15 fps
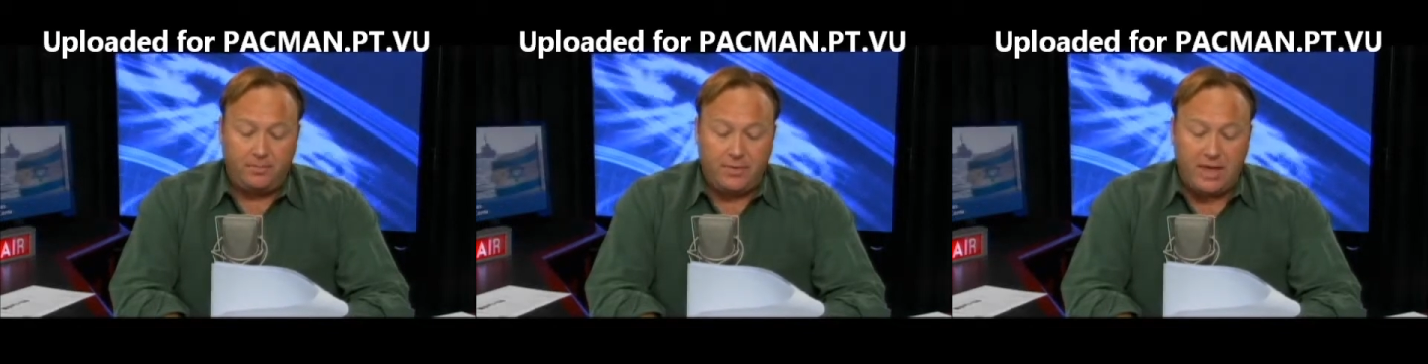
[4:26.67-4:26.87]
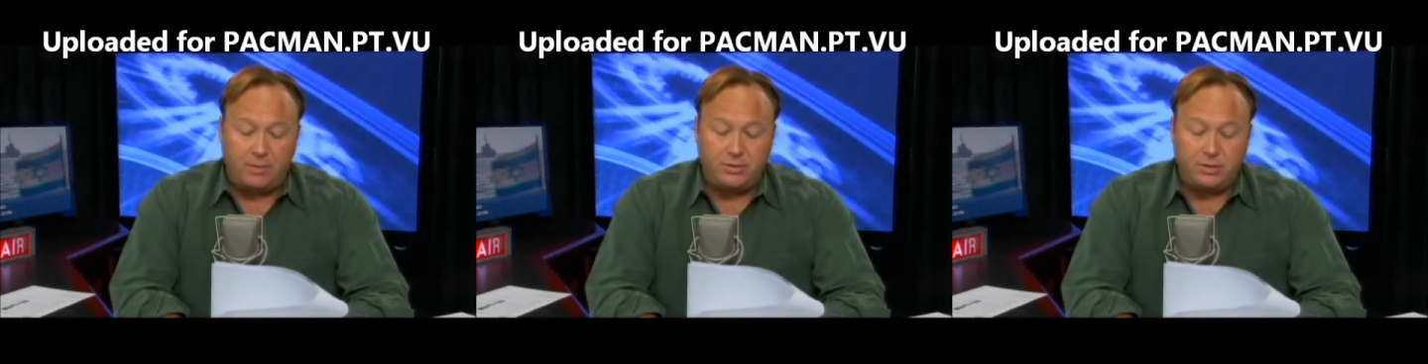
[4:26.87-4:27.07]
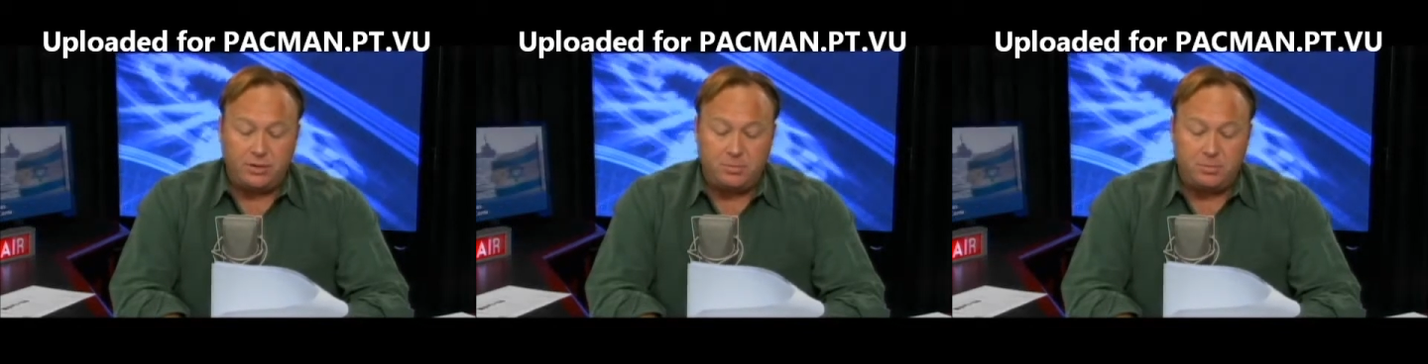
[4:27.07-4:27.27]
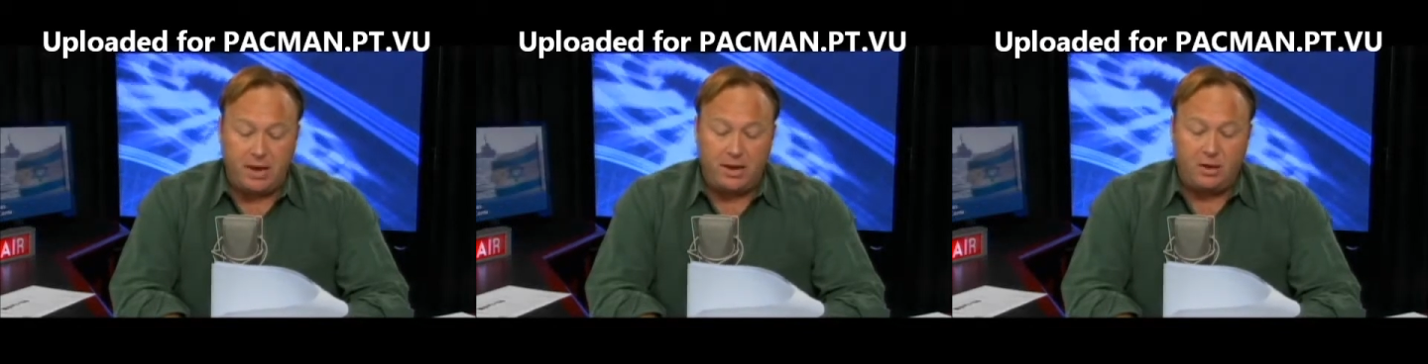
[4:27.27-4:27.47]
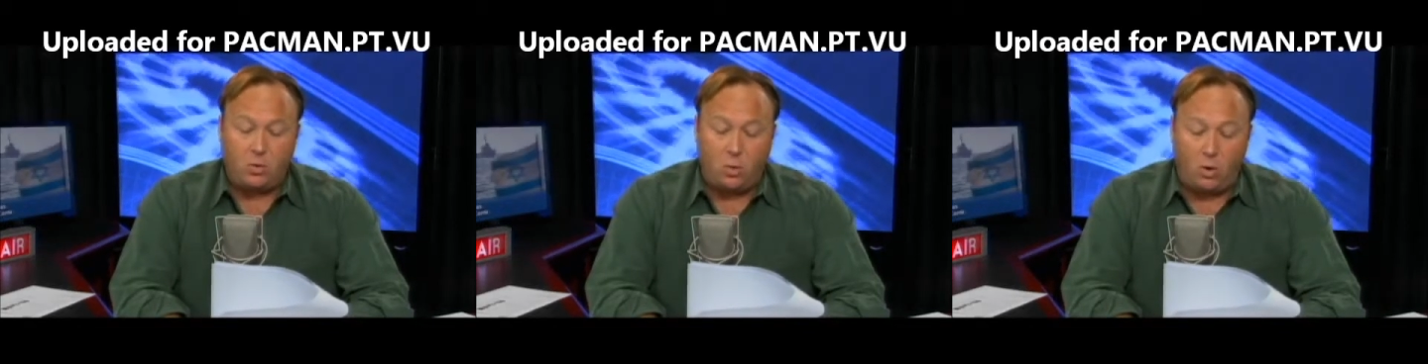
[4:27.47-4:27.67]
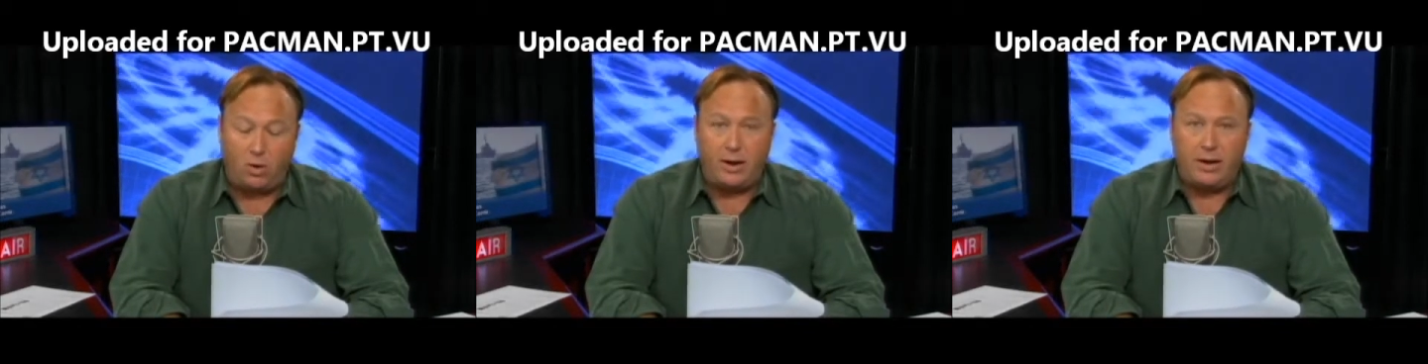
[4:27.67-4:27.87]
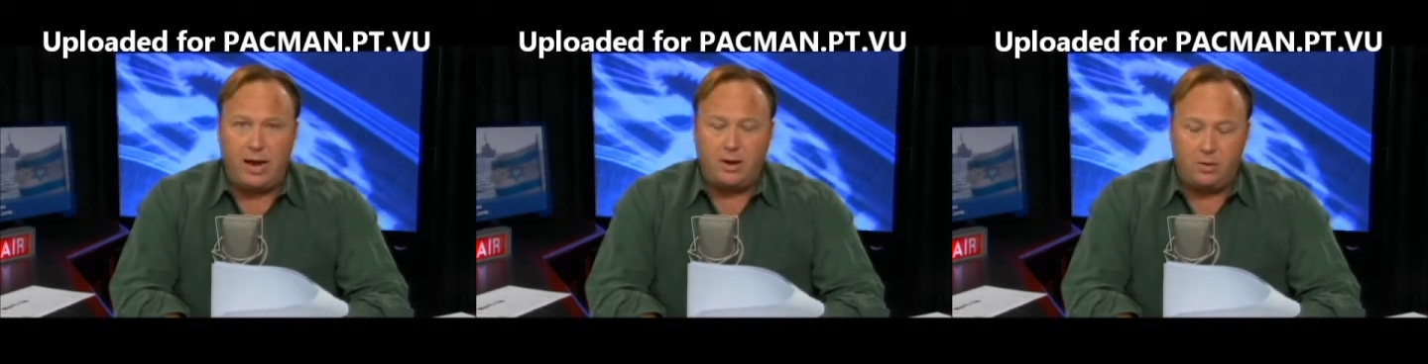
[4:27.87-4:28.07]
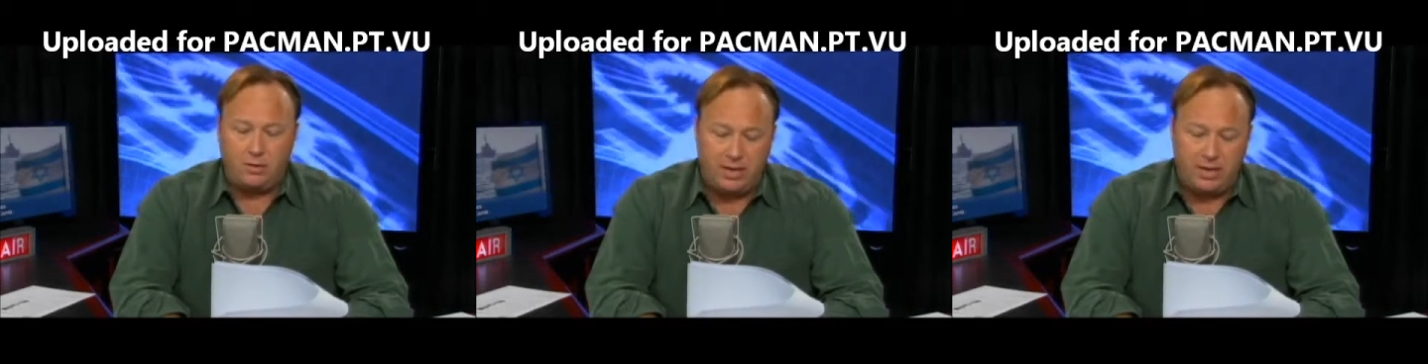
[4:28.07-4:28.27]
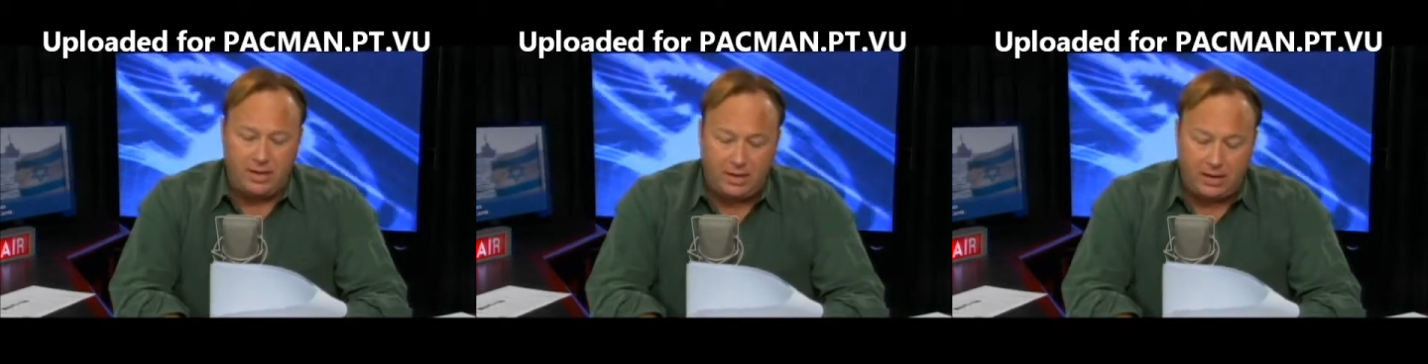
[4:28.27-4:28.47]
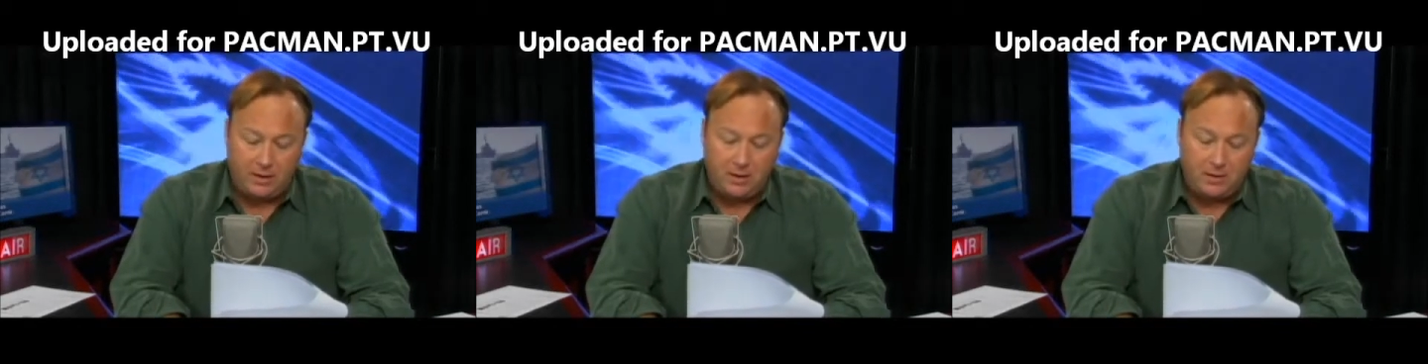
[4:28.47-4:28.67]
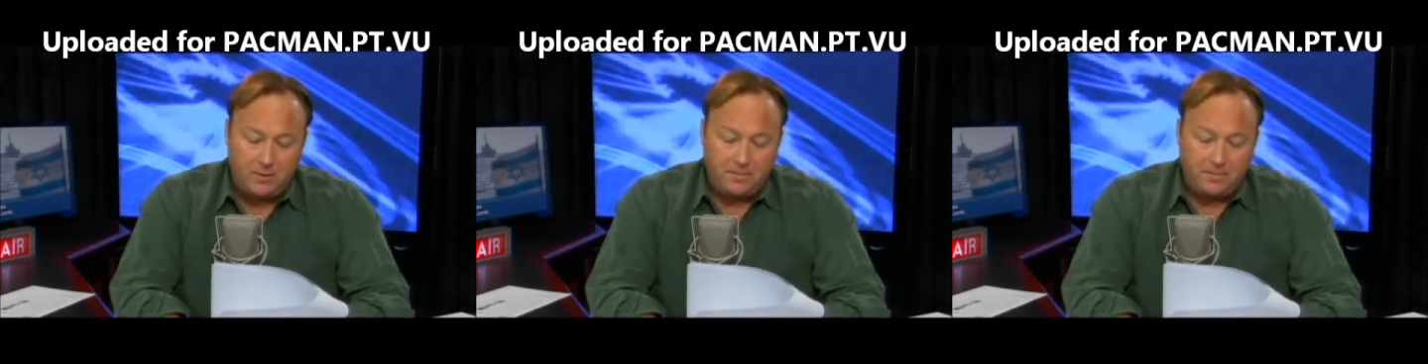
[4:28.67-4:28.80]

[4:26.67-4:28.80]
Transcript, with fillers: that was his main worry. Yeah, no kidding.